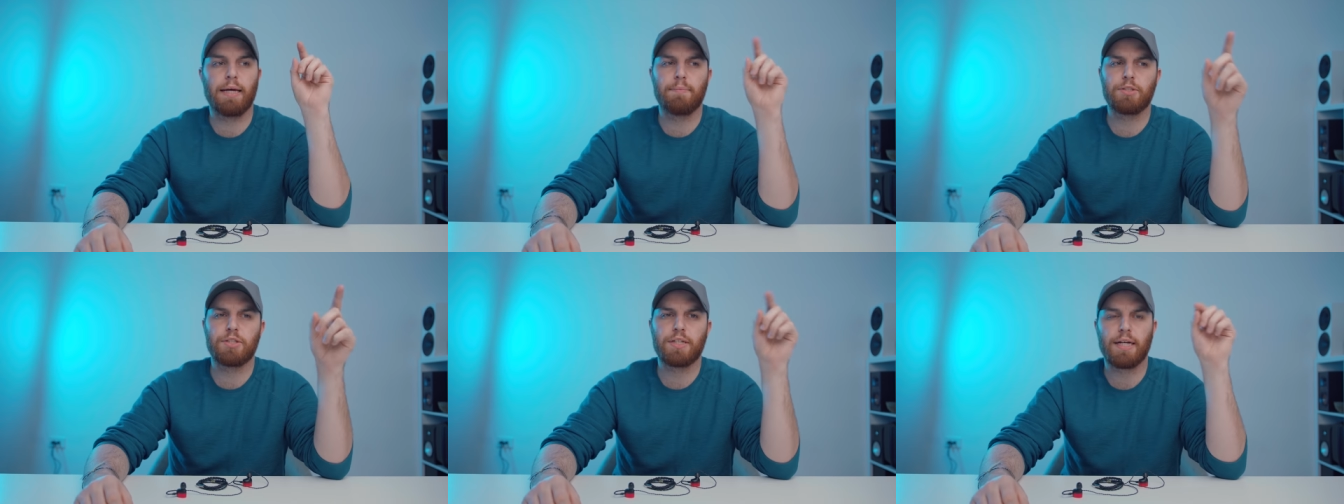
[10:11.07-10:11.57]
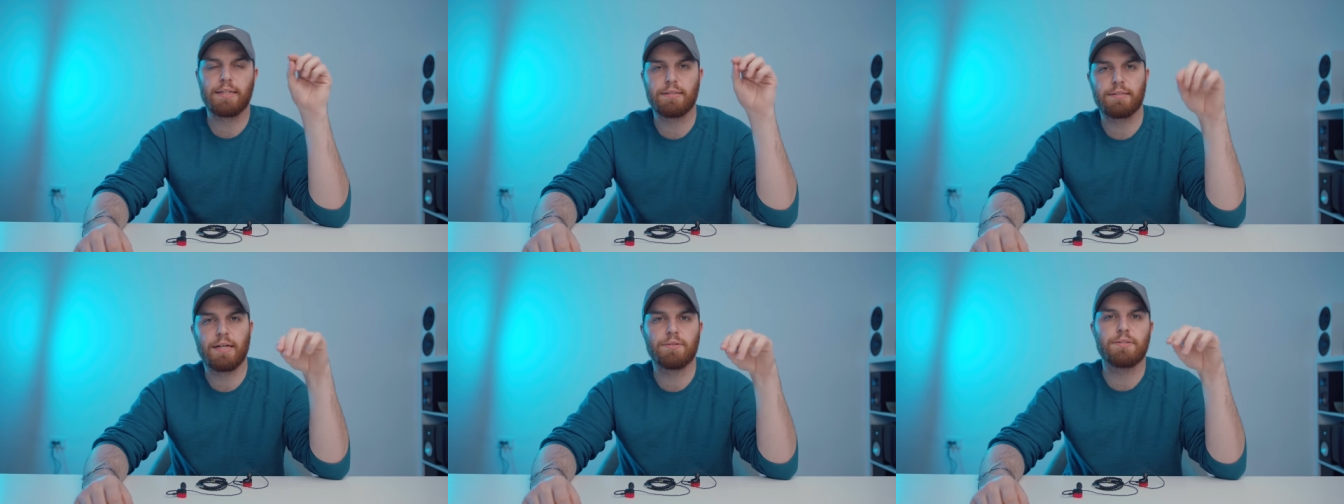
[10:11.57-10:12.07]
Imaging in the
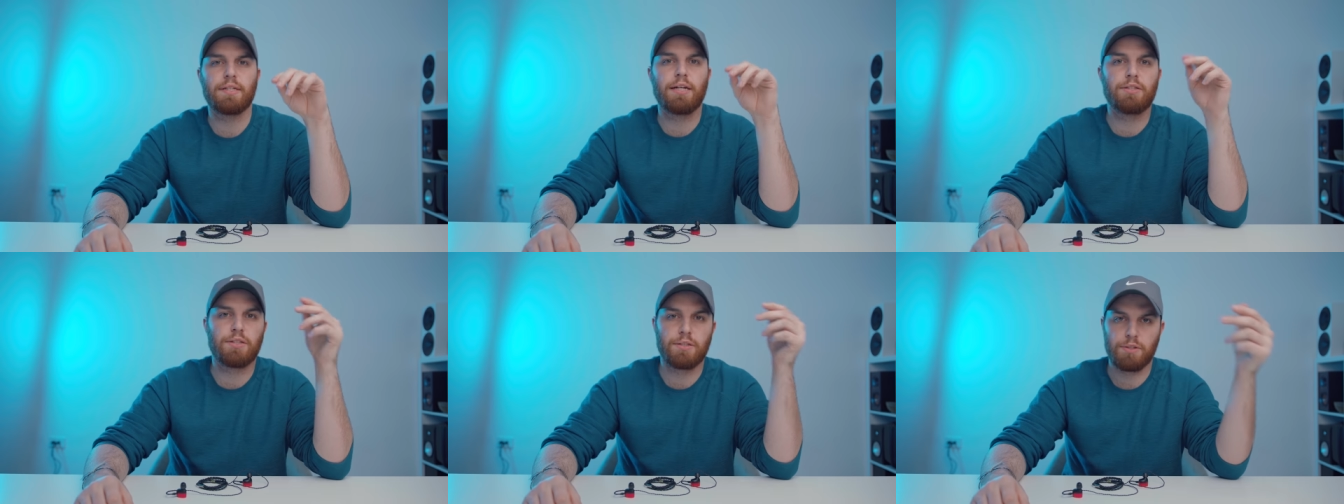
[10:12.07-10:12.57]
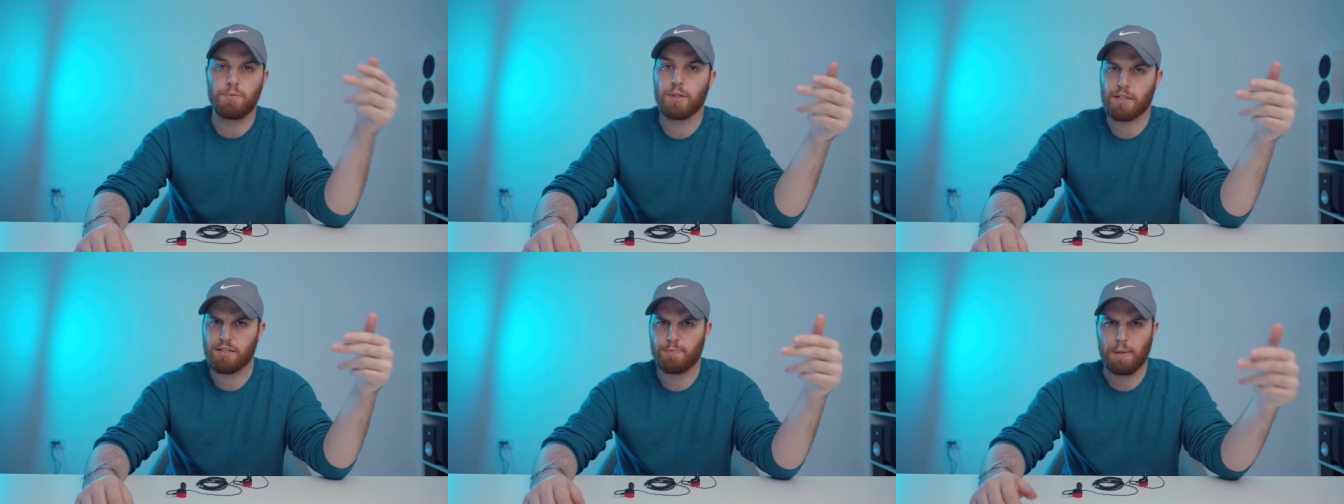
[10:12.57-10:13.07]
soundstage, and you would
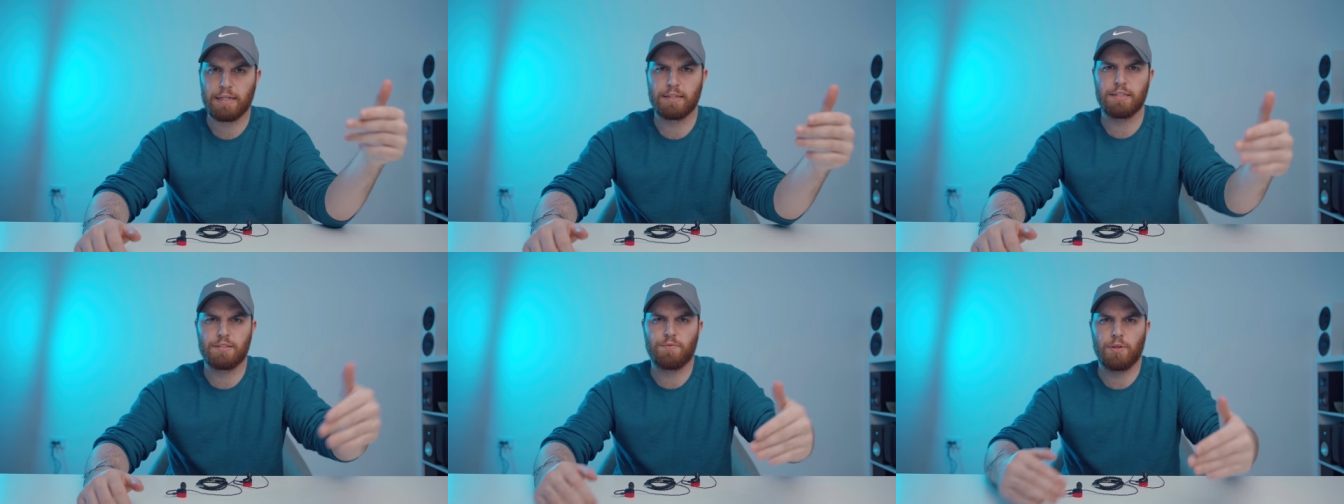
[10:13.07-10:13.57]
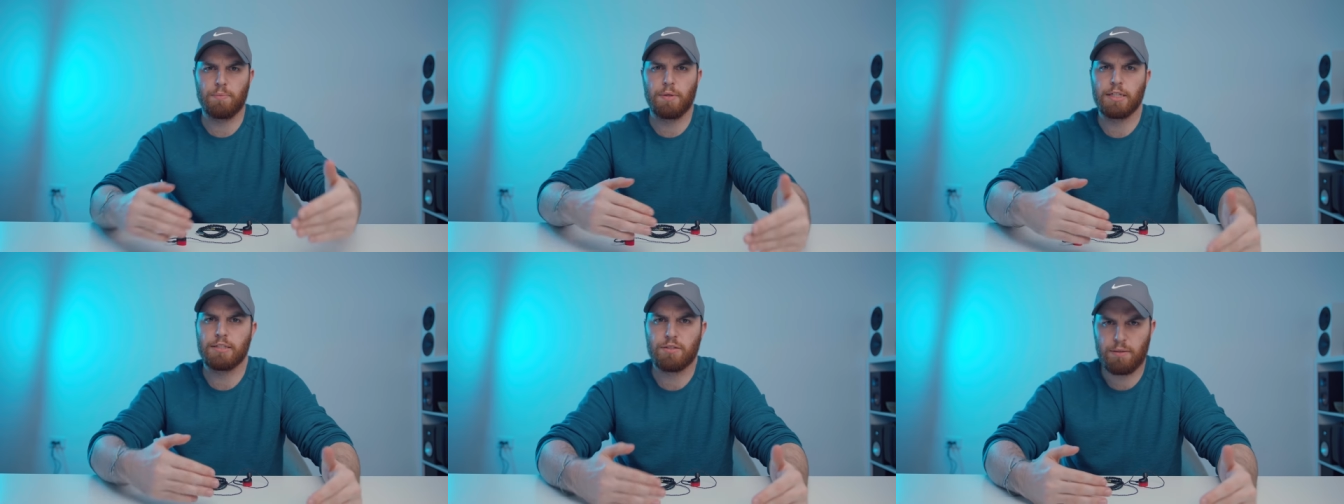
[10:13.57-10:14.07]
expect this for the
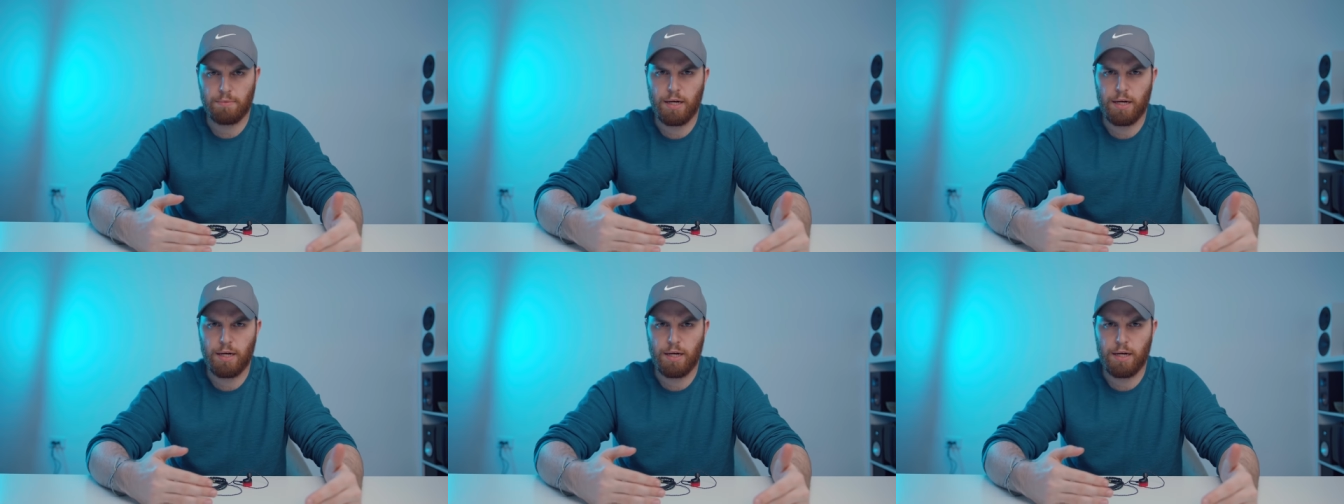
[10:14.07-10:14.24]
money, so I'm,